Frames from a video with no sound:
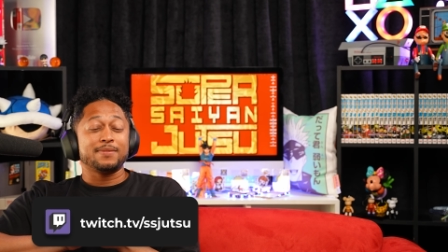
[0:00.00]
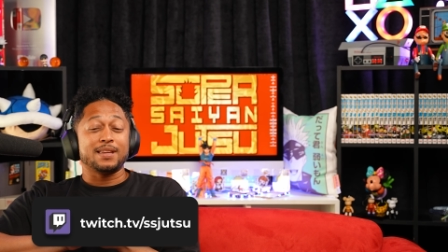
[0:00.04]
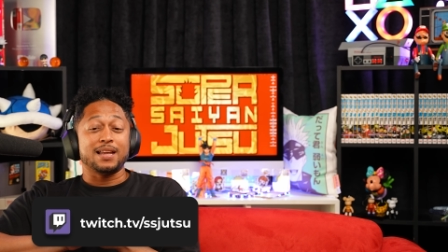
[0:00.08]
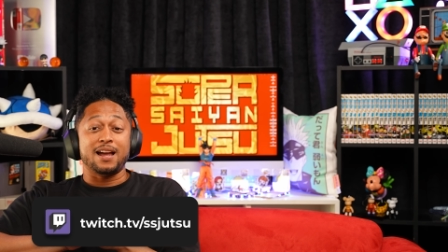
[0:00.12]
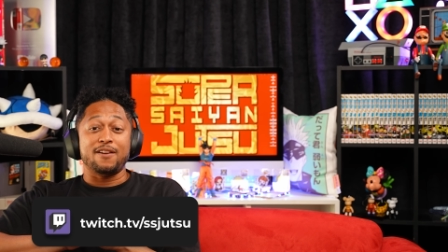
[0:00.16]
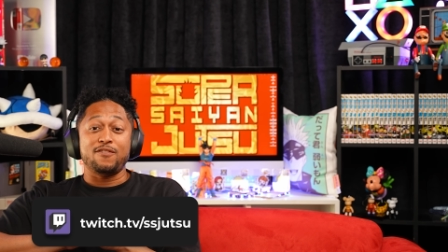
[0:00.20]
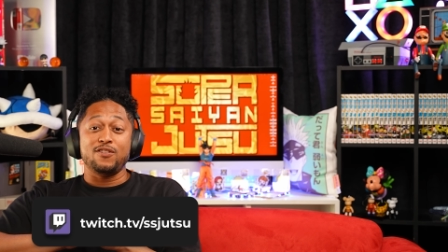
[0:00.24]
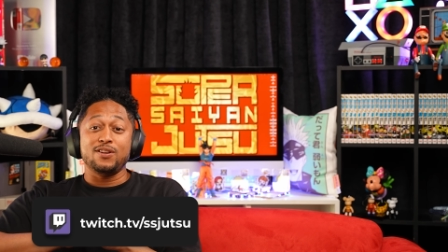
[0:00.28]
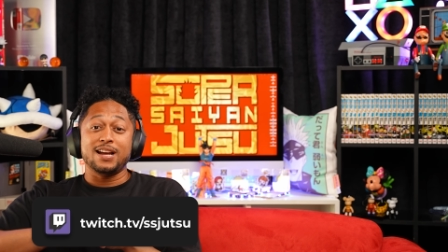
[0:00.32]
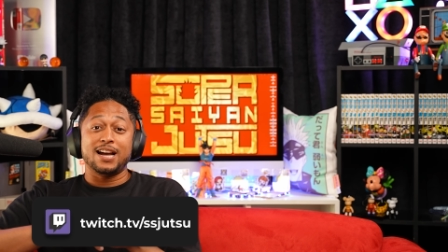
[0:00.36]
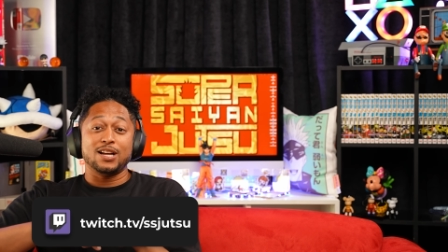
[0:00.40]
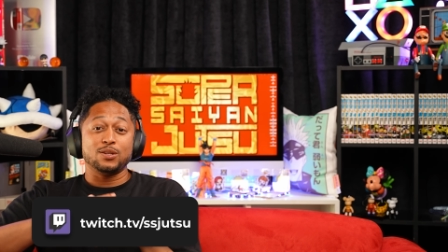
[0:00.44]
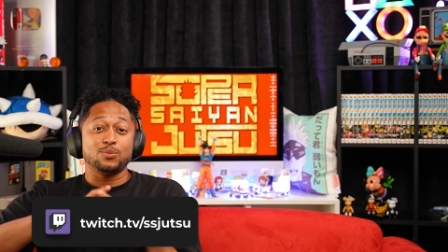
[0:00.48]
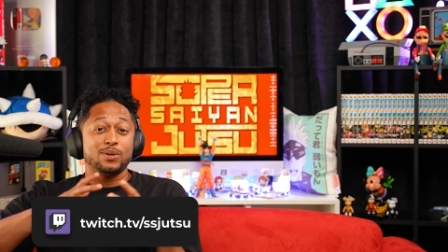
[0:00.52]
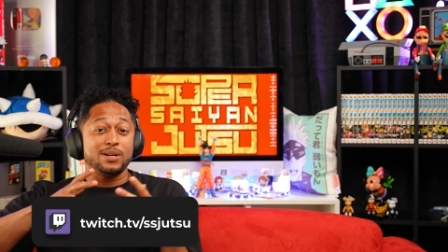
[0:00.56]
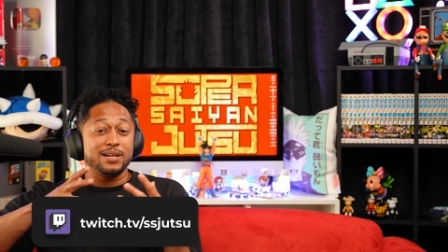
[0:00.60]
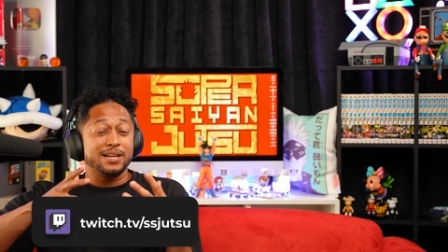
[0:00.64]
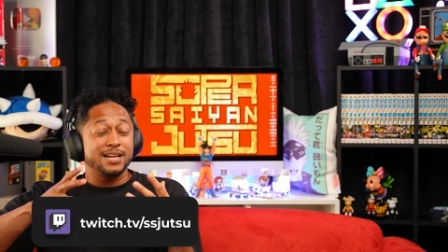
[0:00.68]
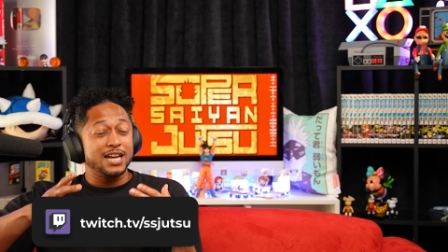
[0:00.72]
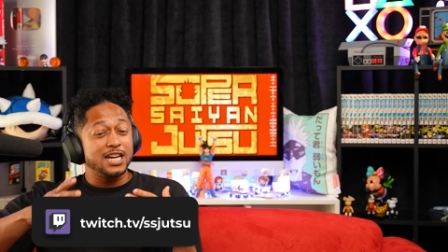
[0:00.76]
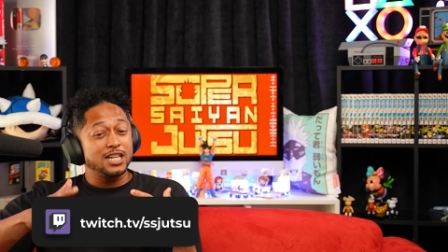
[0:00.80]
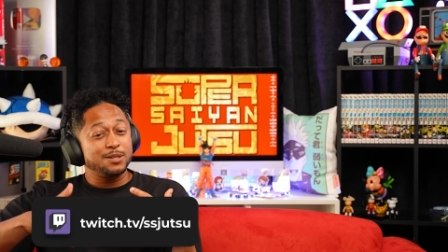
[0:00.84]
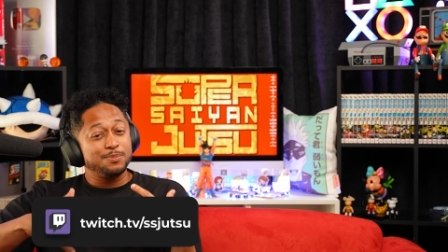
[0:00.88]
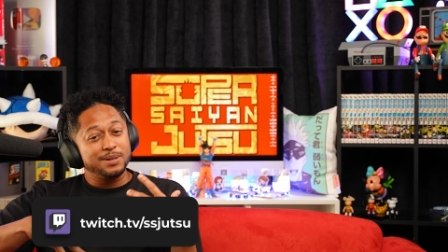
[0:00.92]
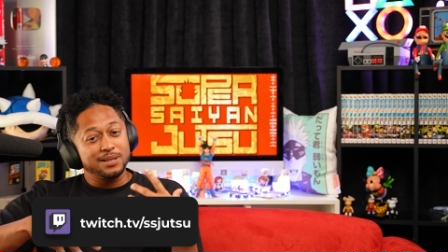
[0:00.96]
Uh, if you guys want to
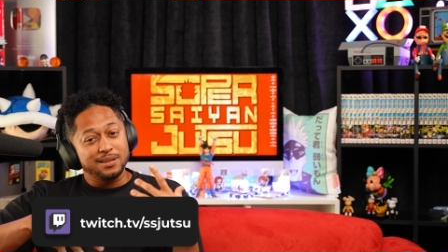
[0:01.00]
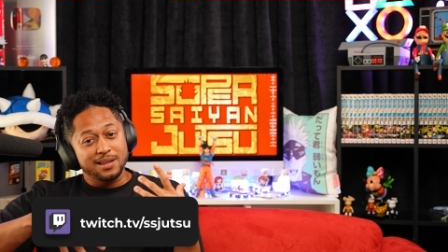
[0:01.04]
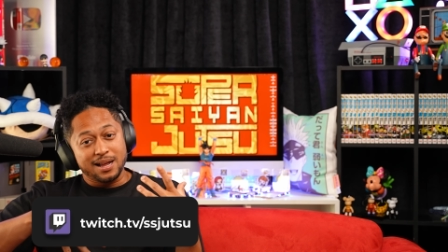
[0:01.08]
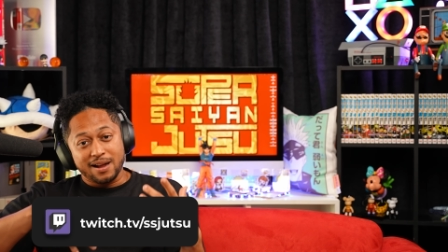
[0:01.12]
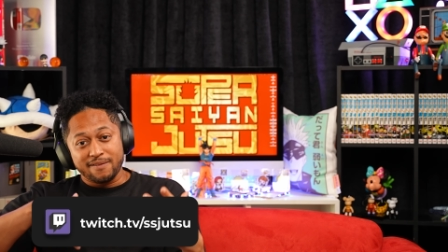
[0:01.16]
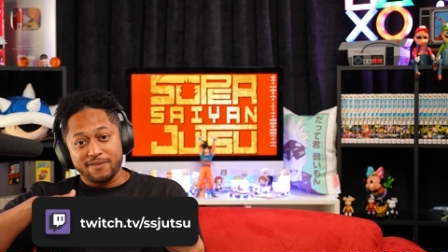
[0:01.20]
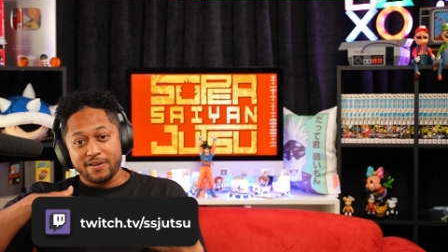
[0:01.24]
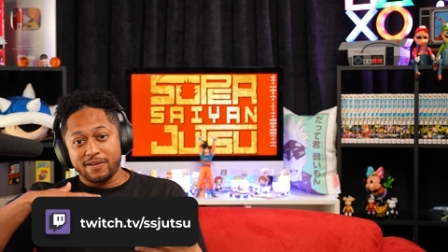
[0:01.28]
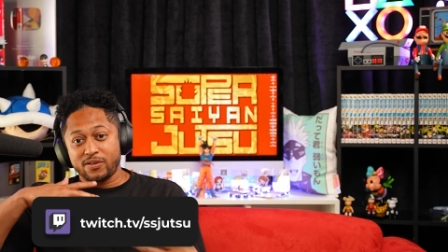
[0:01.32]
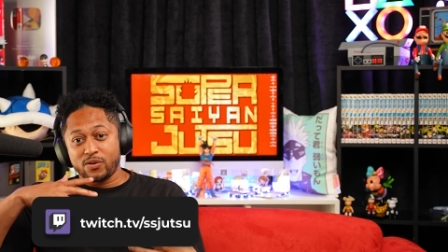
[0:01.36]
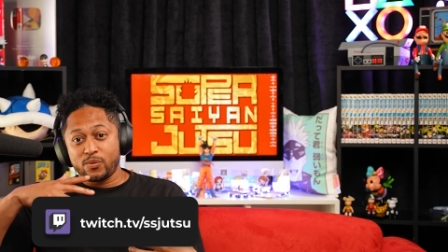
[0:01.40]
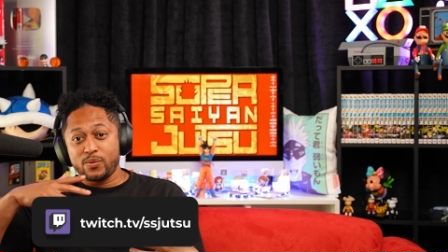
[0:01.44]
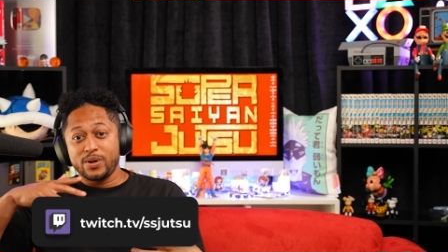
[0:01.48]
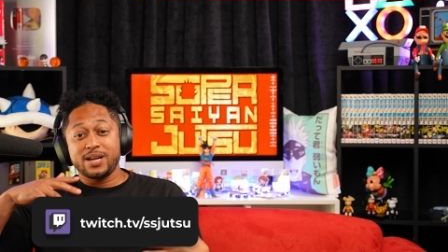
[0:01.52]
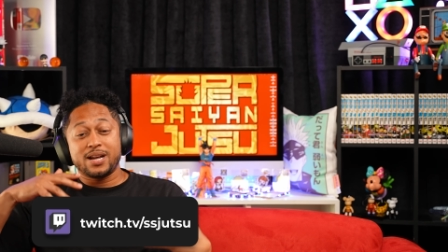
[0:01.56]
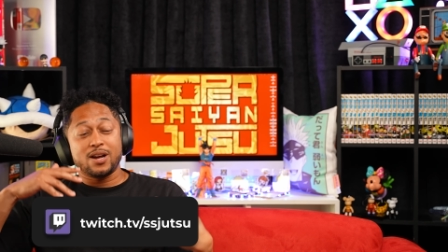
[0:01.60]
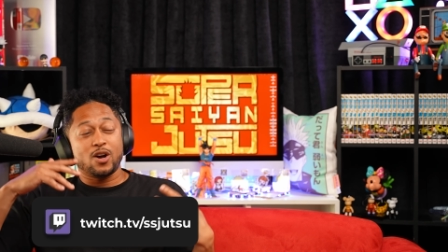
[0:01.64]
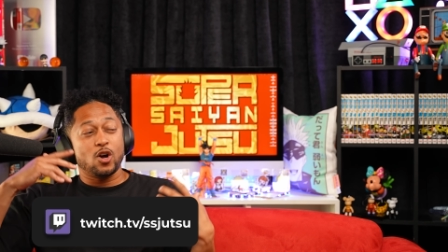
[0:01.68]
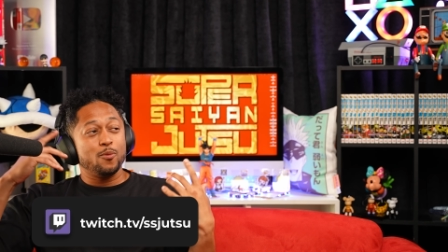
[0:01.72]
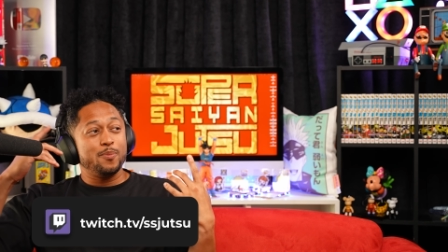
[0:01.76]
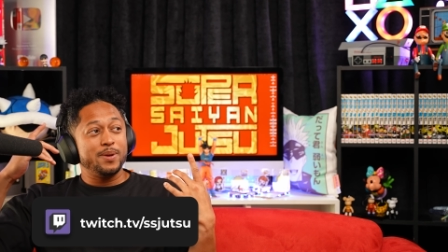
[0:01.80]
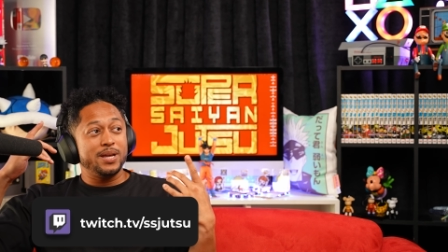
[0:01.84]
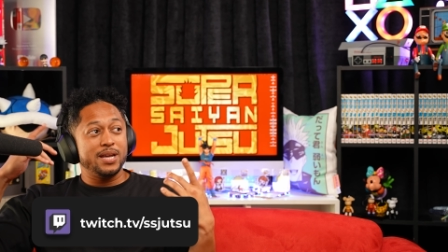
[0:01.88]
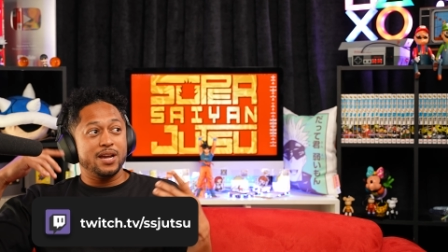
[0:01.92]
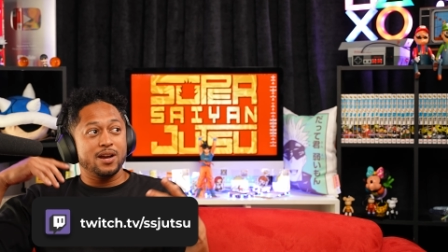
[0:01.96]
catch me live every week, I
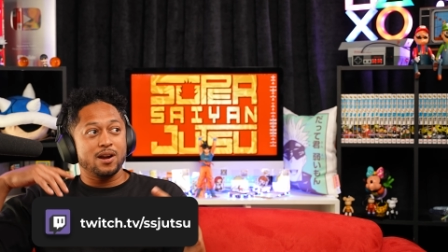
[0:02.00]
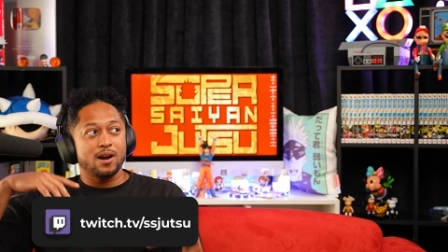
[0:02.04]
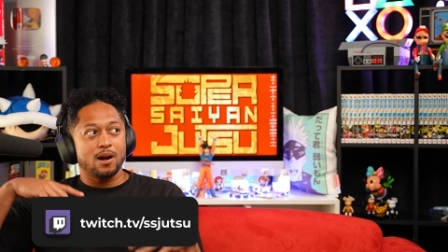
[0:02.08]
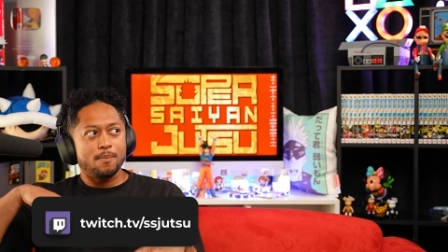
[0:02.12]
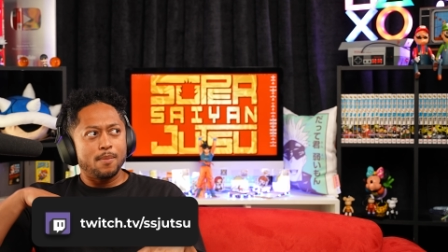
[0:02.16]
will be here.